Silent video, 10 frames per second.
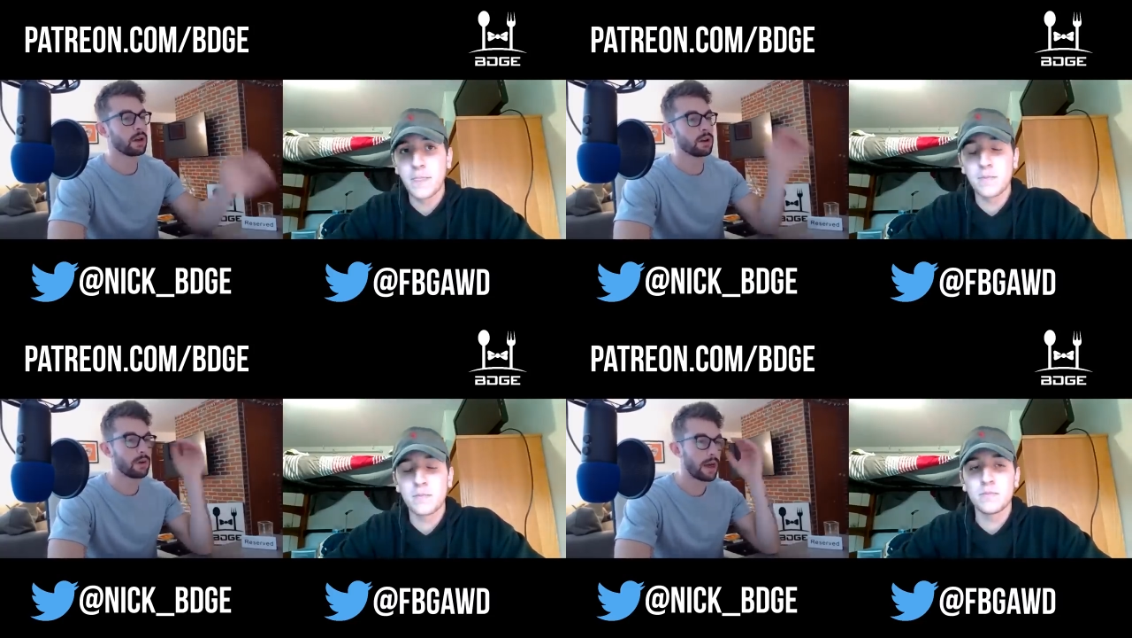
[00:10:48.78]

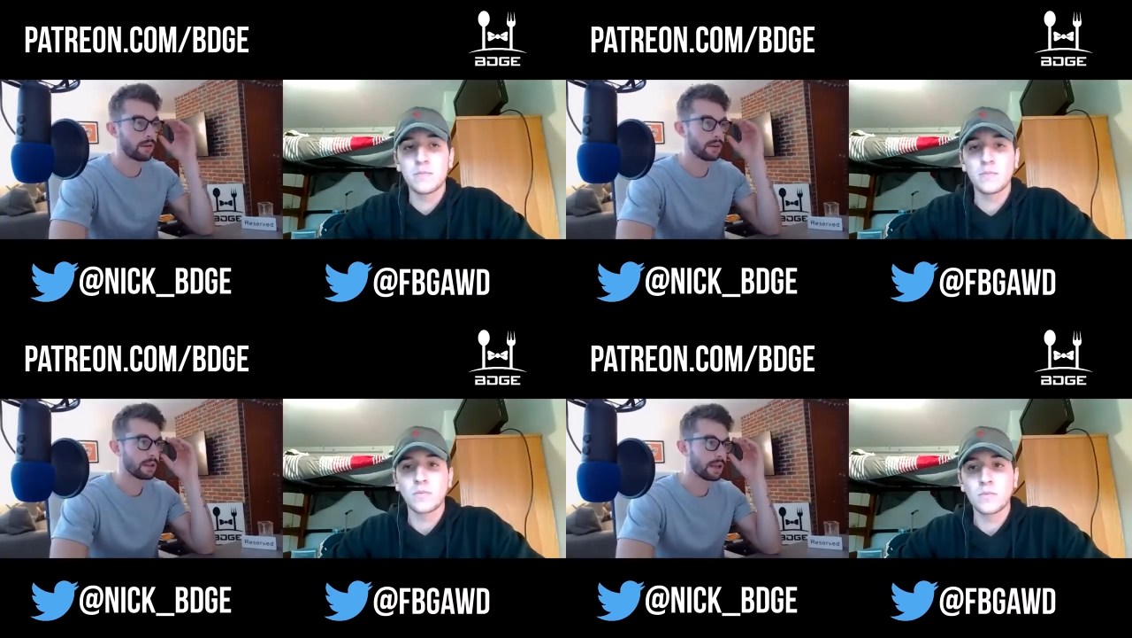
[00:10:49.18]
Speaker 1: rather
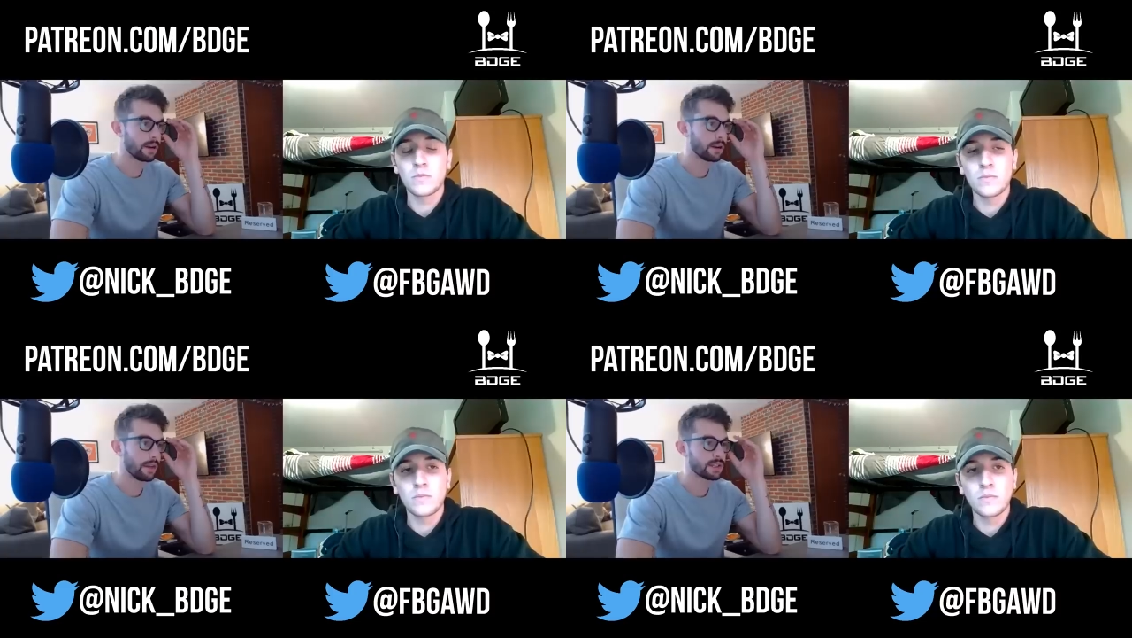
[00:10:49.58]
than
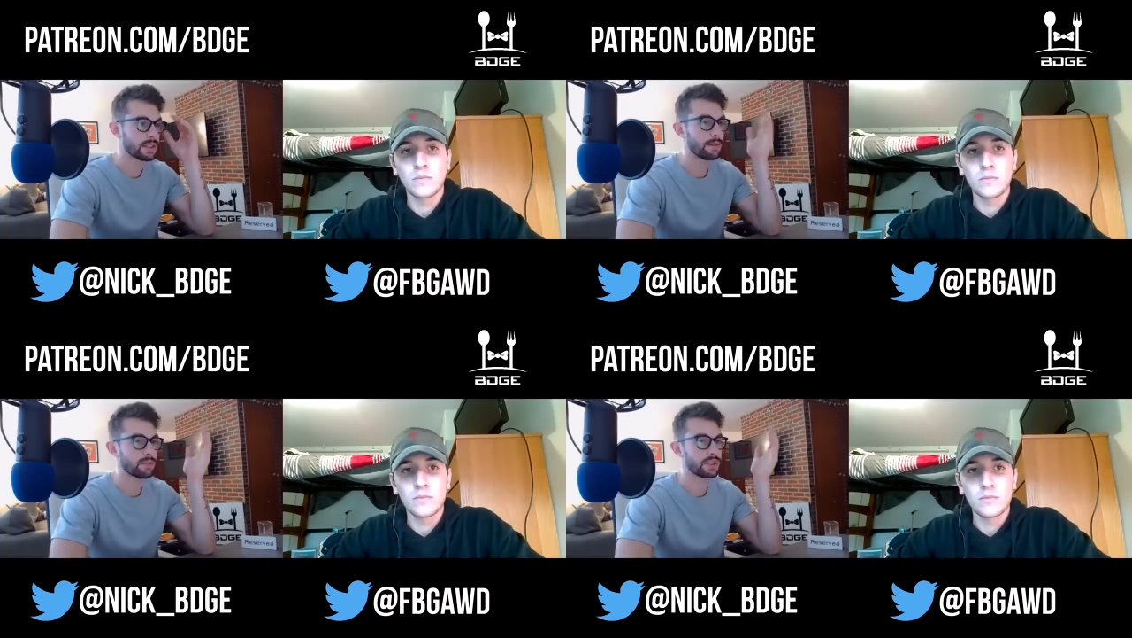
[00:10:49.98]
later. And this
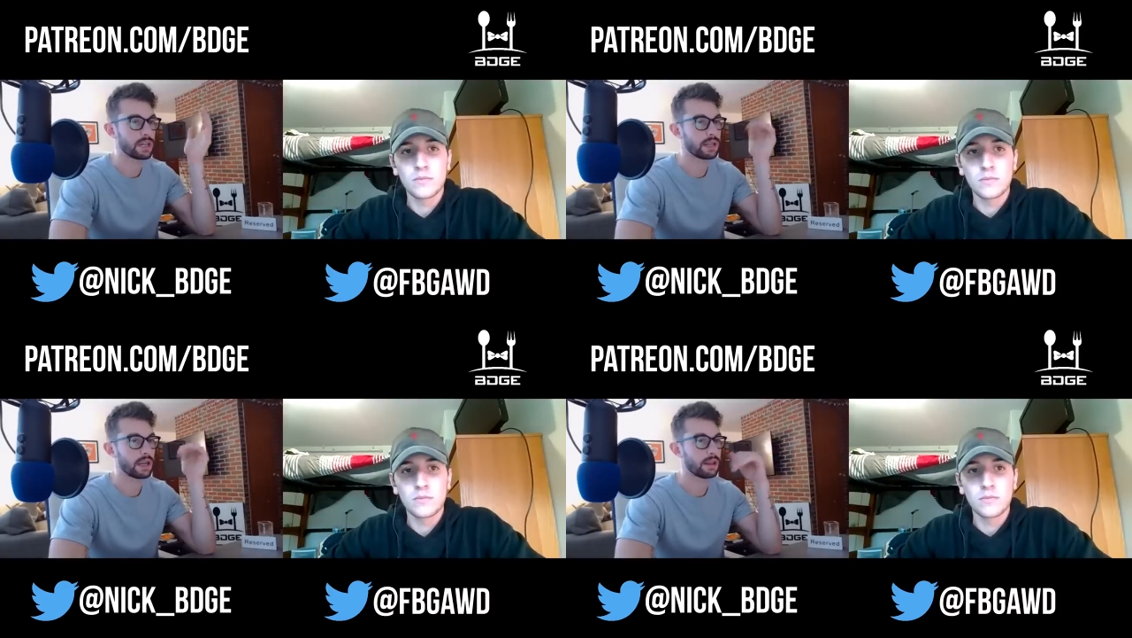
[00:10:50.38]
game just
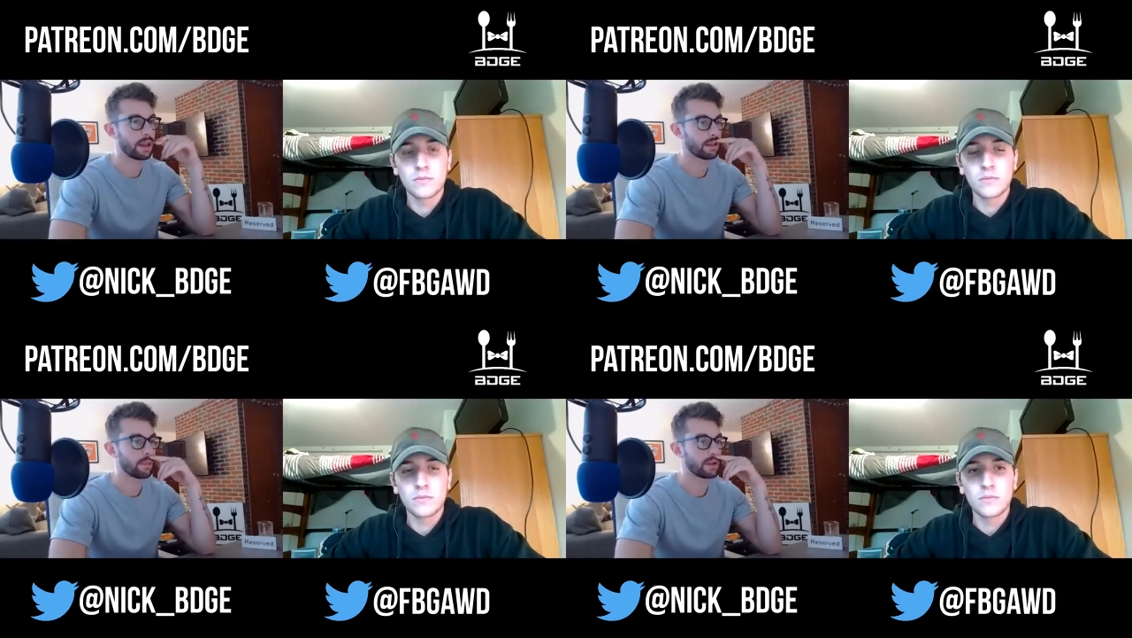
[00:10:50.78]
dictated
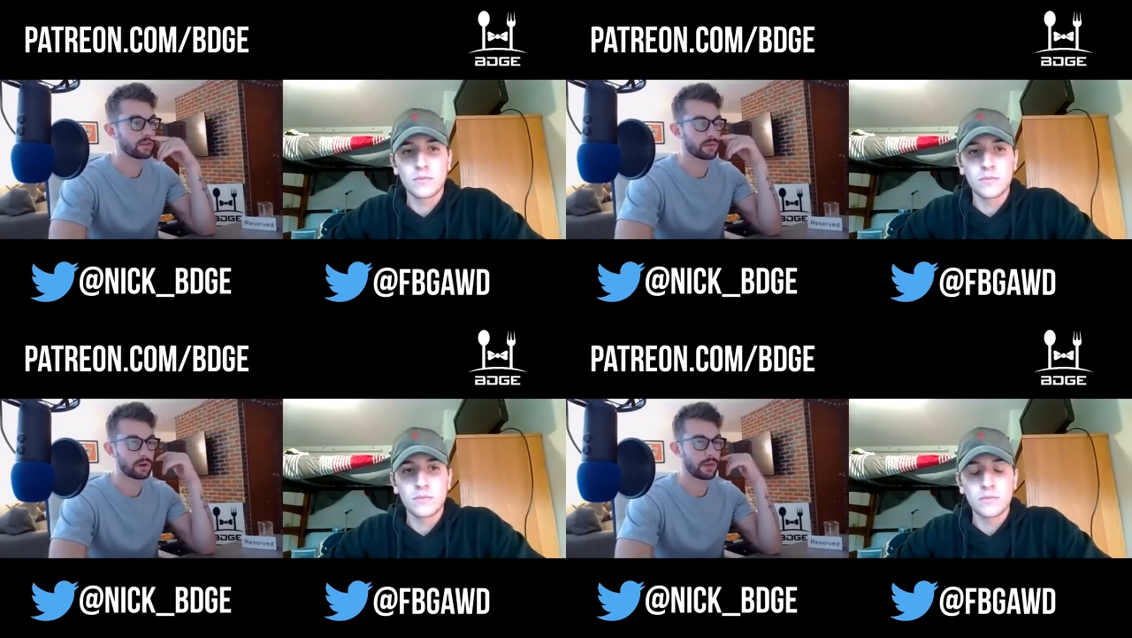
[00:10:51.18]
that the
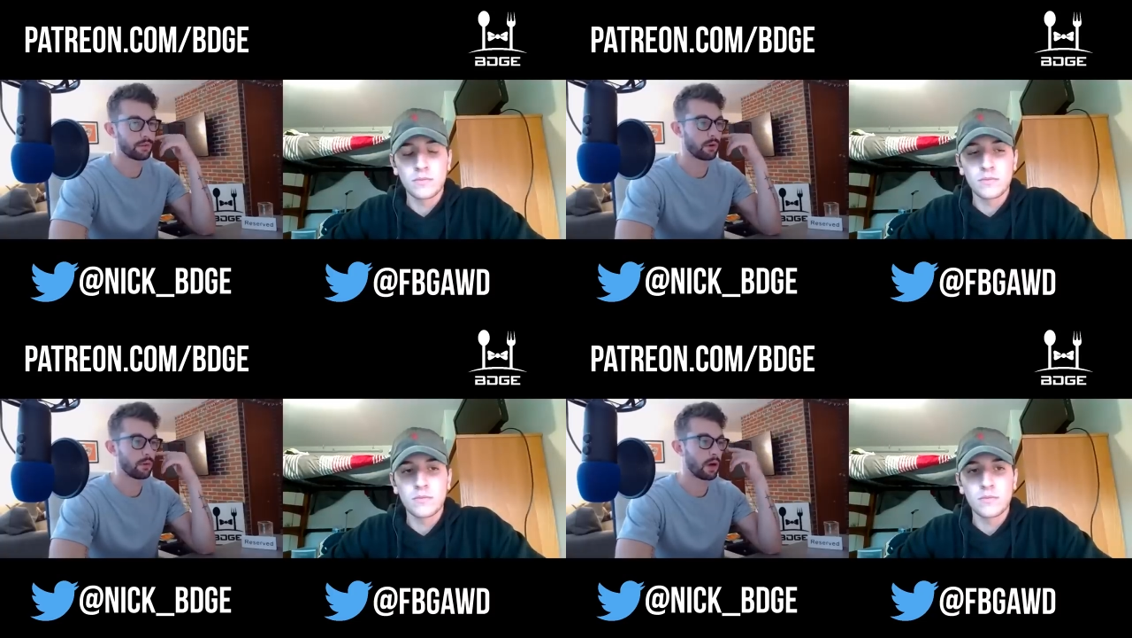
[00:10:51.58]
Patriots were going to throw the ball.